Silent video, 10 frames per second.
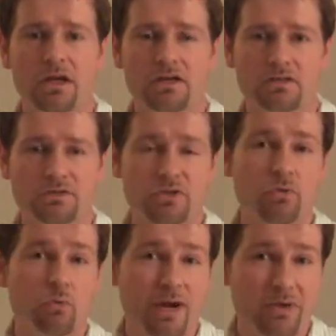so it's a
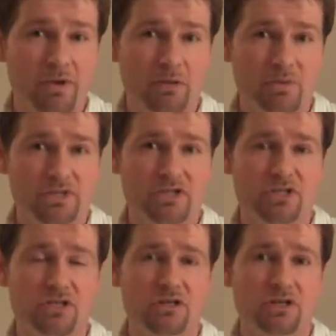great way to
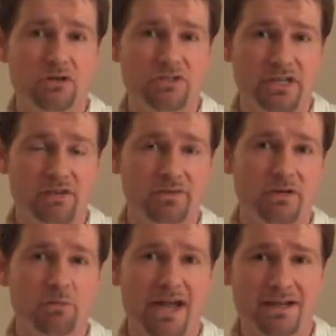position yourself and
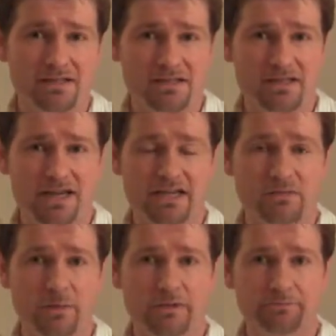your practice as an
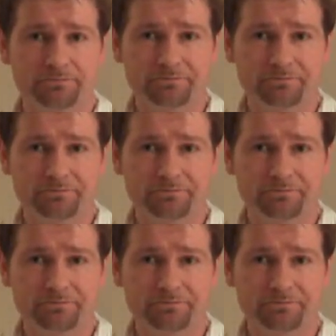expert.